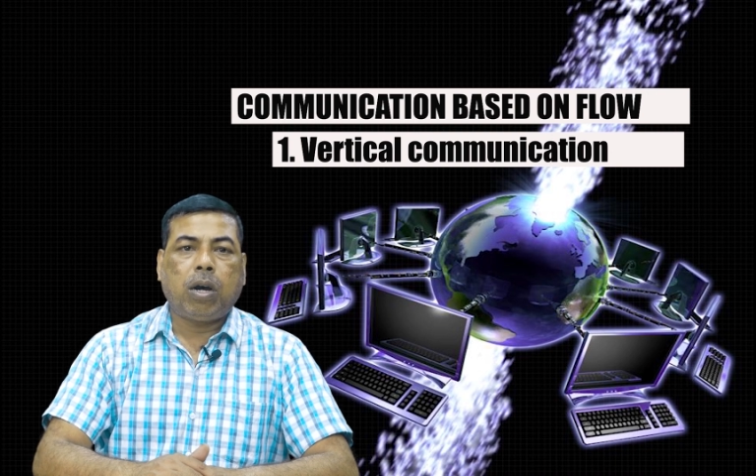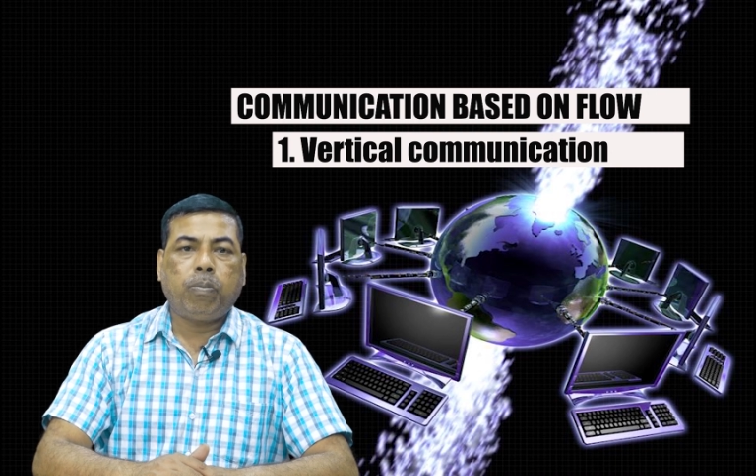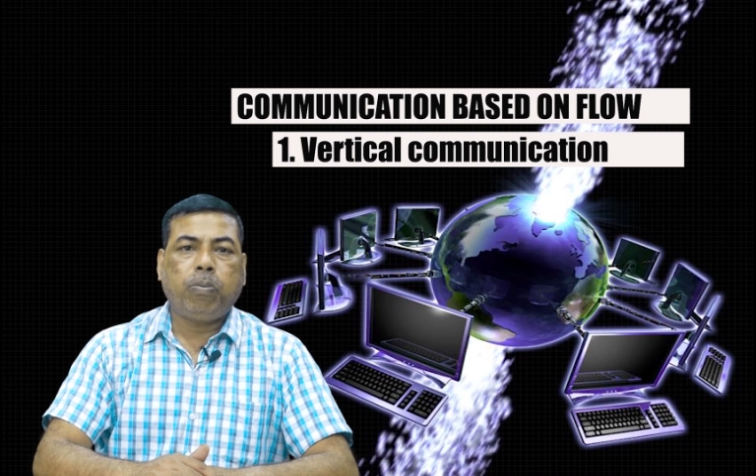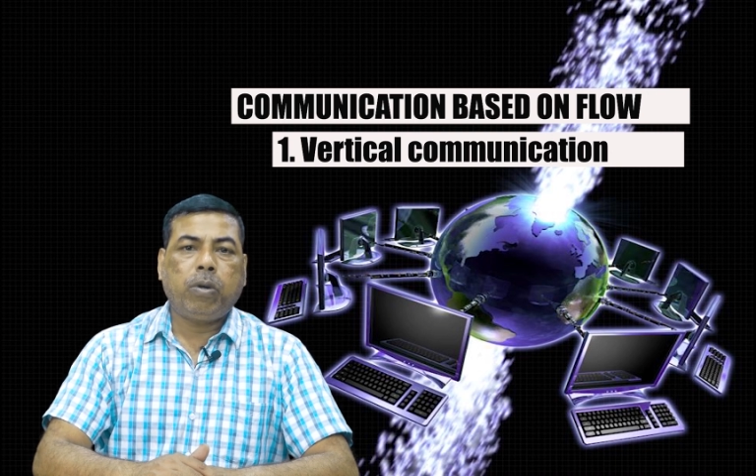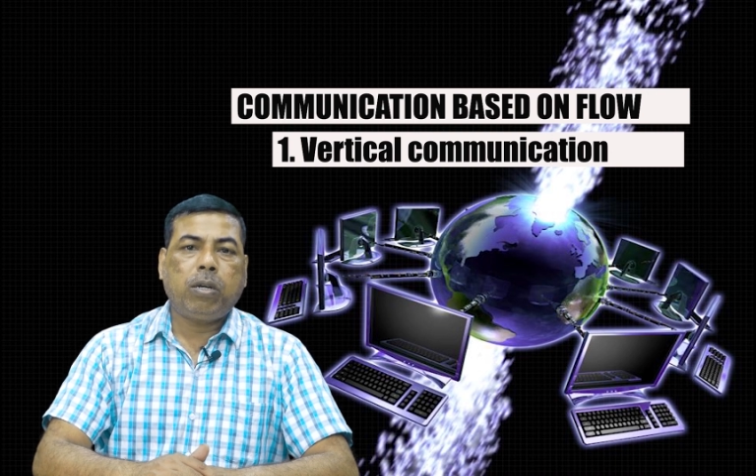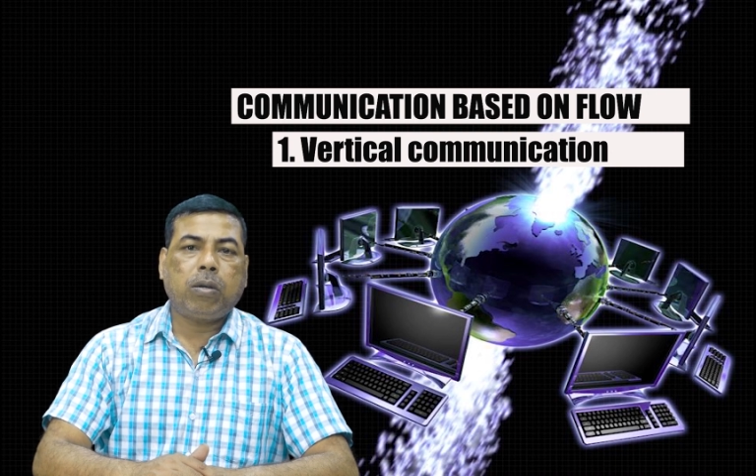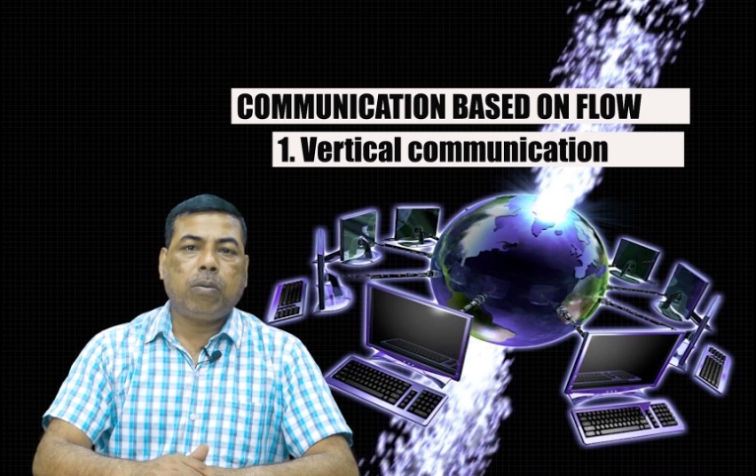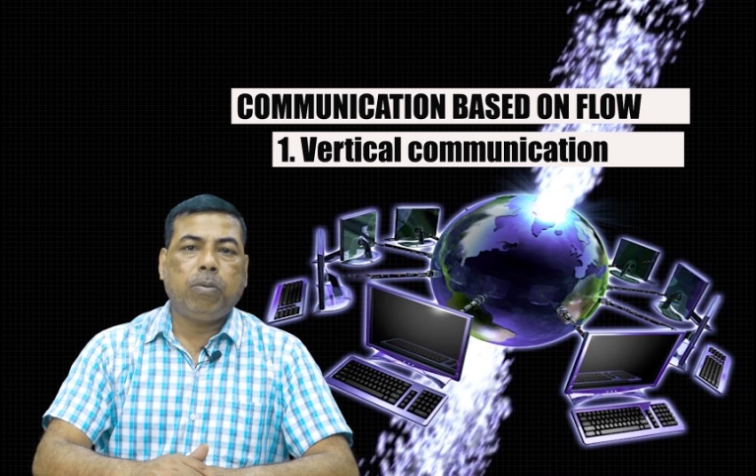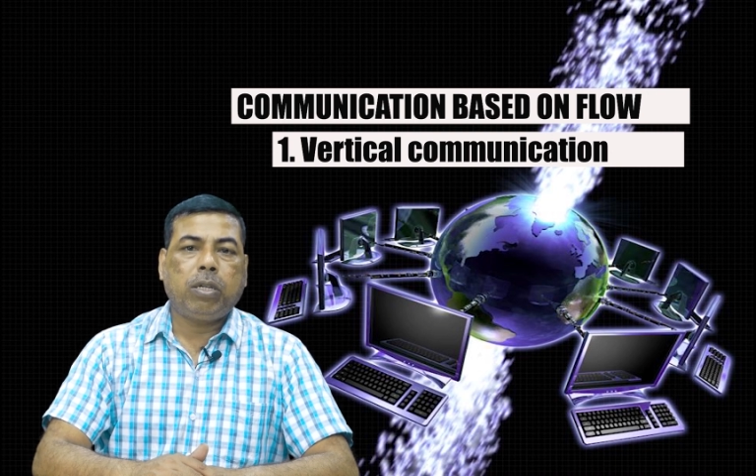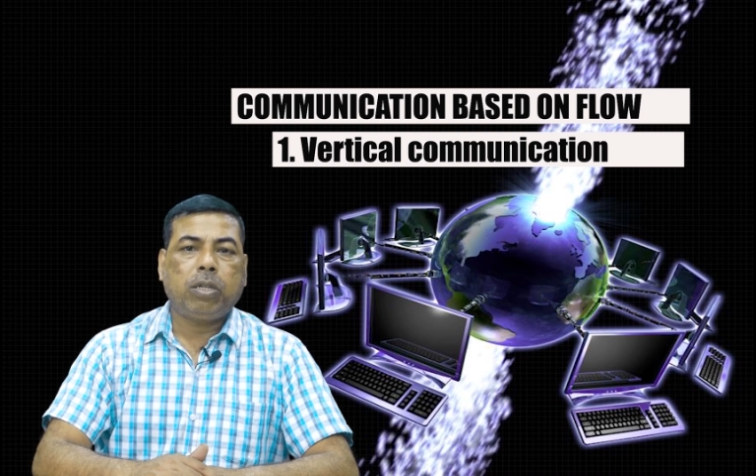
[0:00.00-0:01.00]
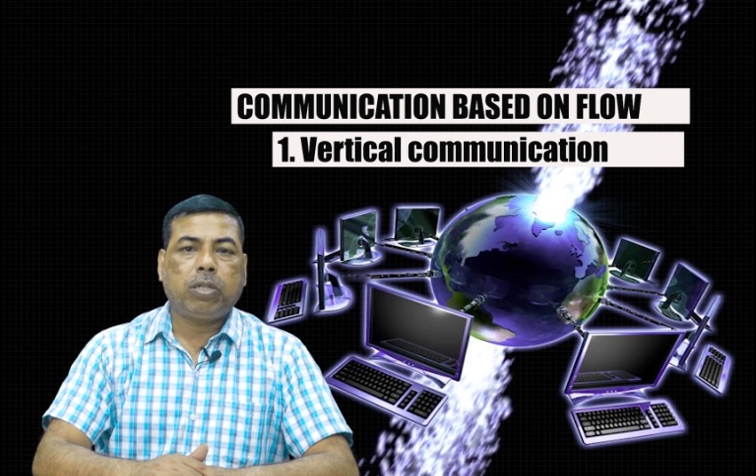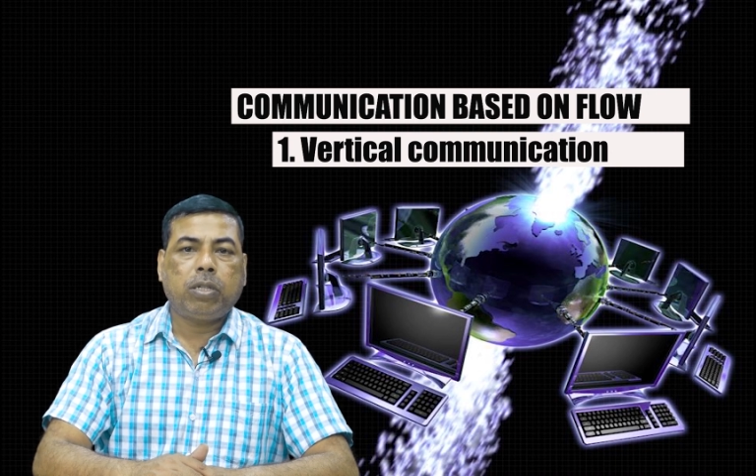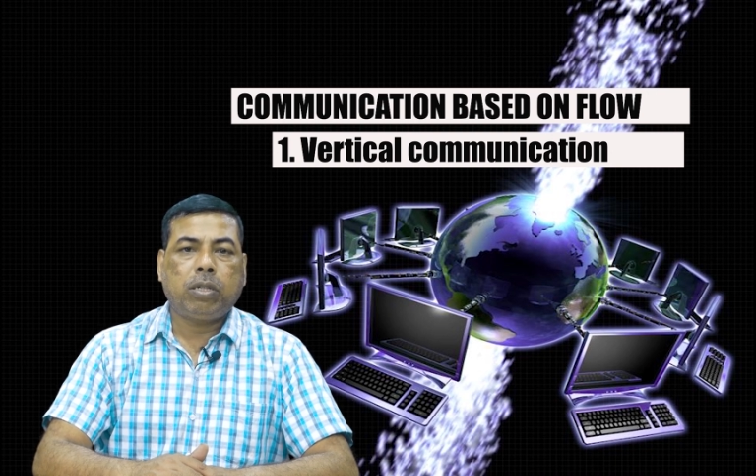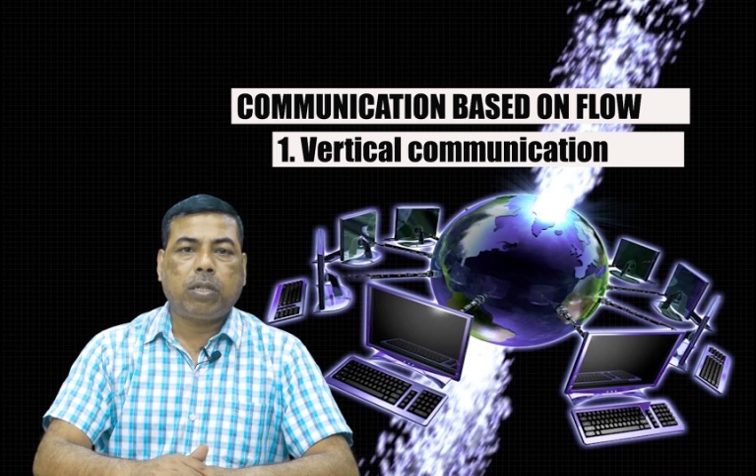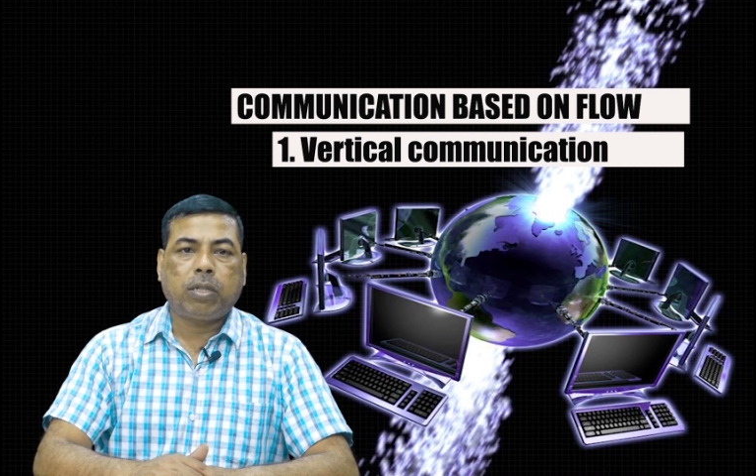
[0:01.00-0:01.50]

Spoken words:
upward communication